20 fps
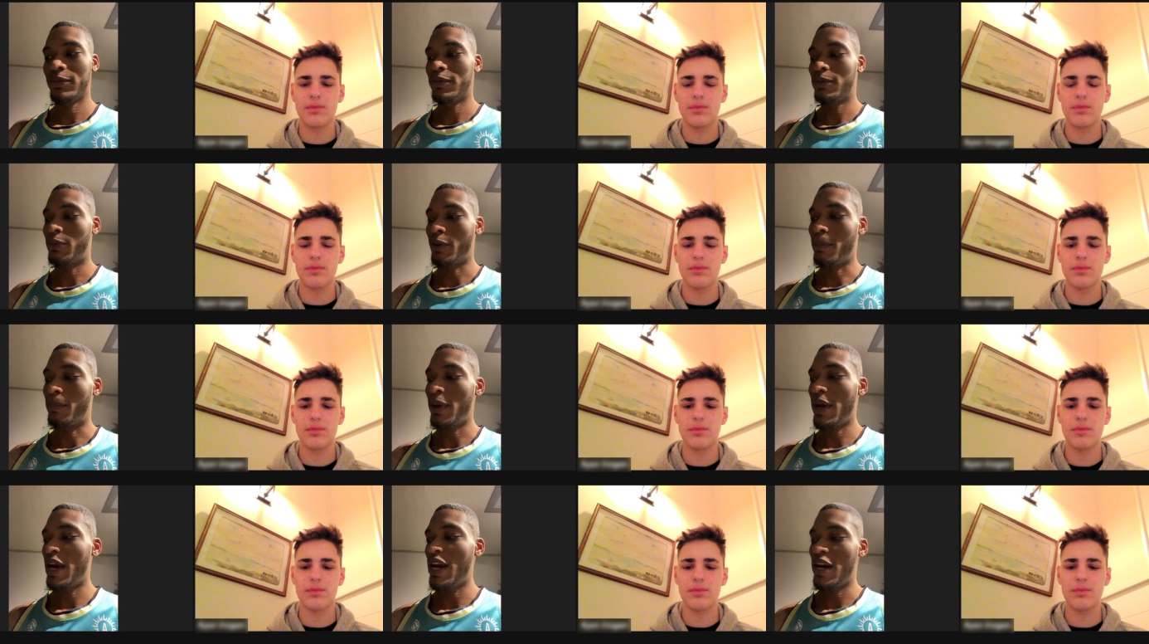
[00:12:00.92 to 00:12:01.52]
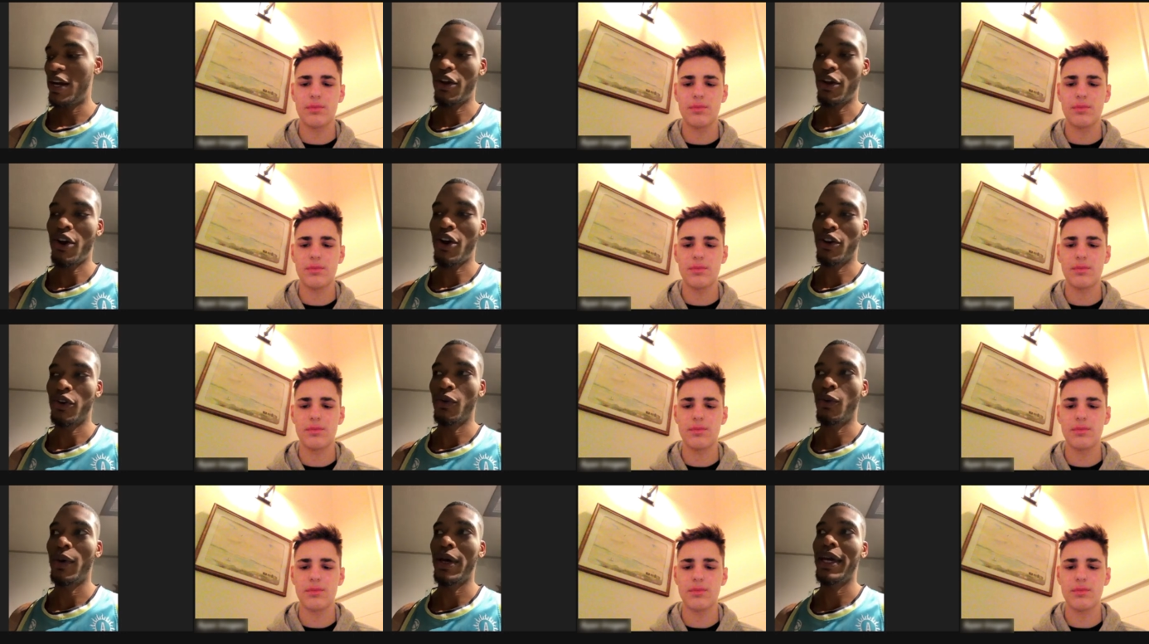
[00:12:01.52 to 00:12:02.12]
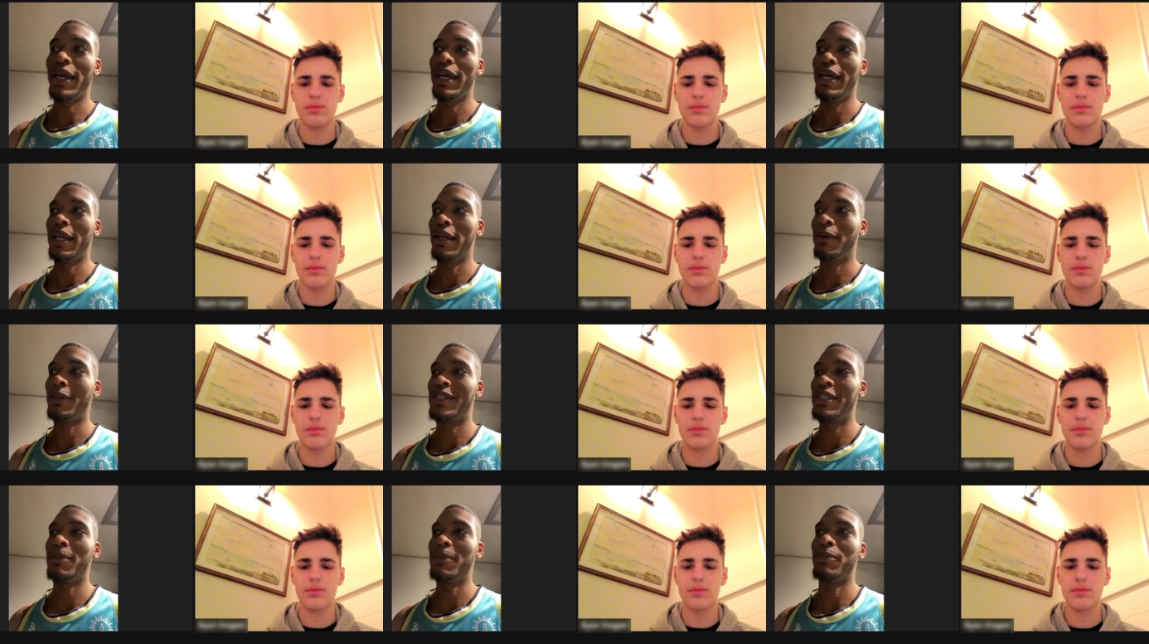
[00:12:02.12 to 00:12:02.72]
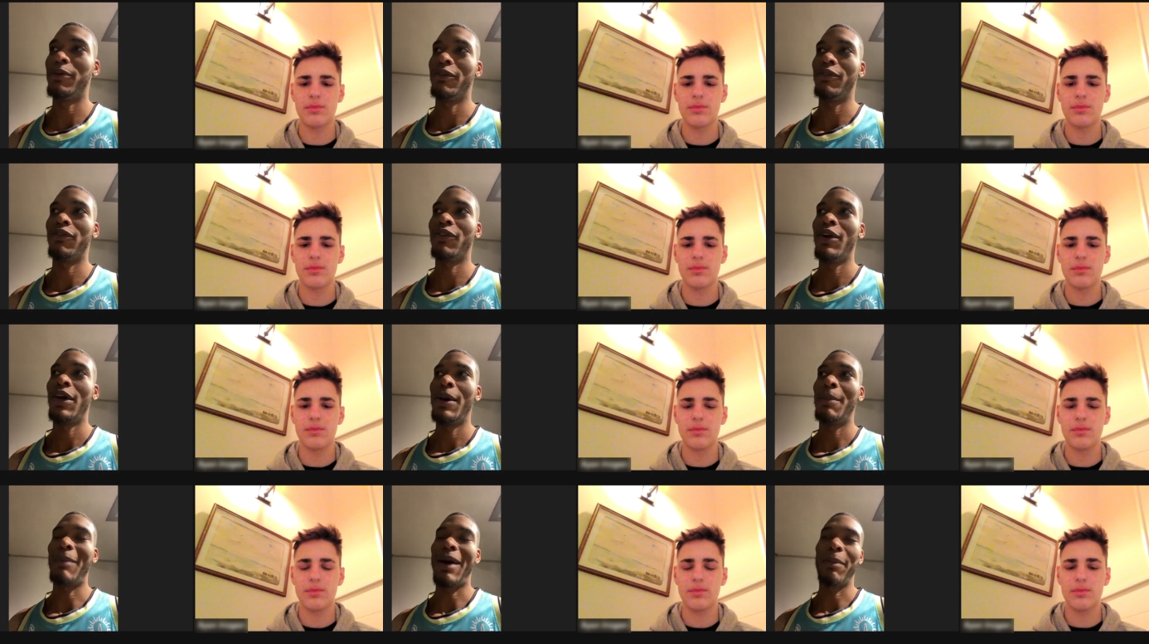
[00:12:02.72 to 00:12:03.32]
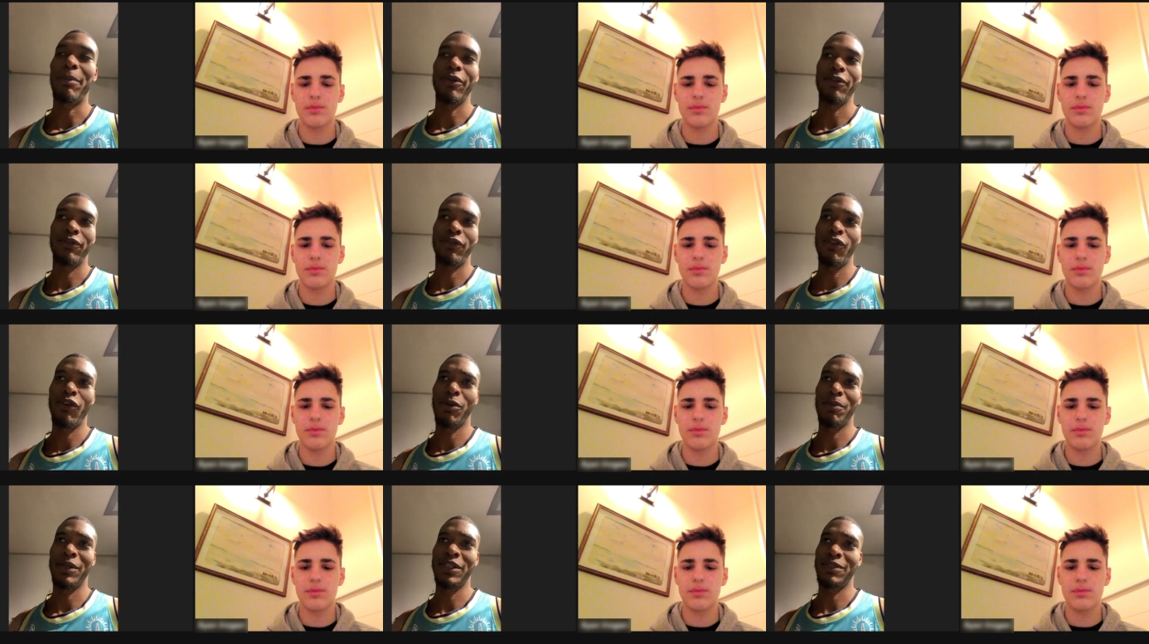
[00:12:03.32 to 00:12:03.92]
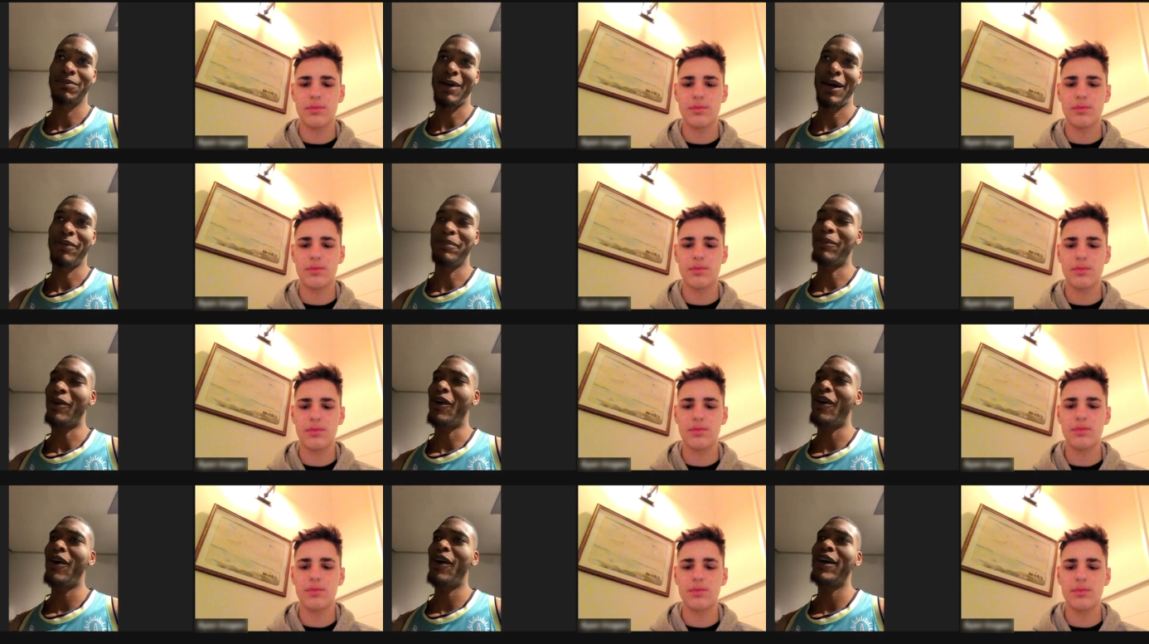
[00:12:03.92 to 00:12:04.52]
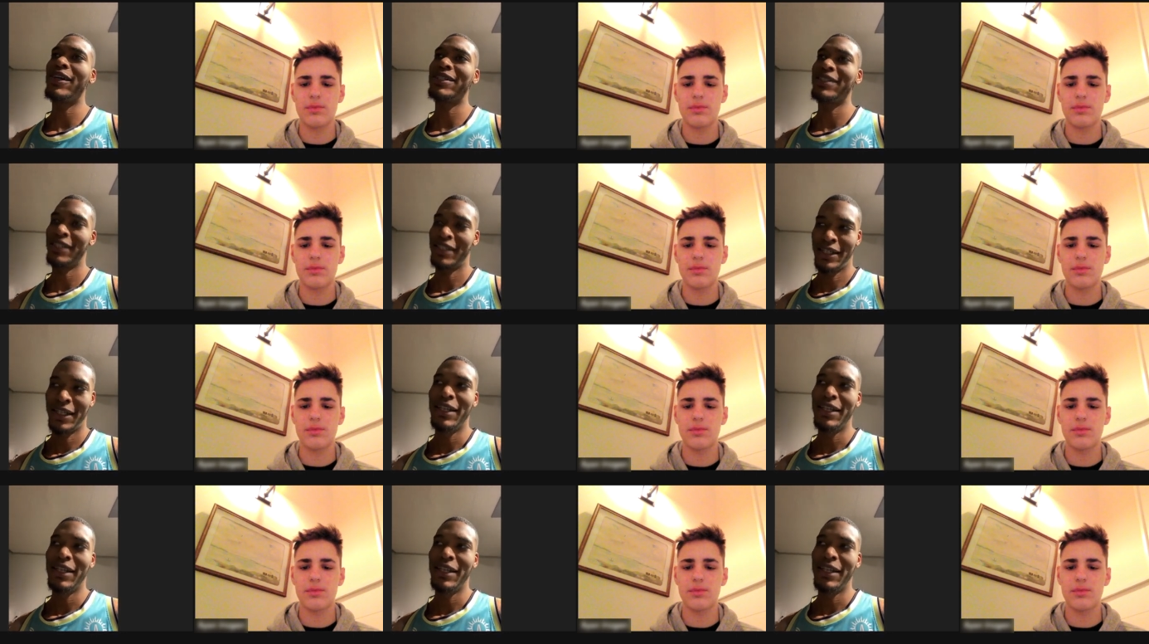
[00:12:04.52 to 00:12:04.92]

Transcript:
Speaker 1: prepared all the way in the tip of my performance. My bars,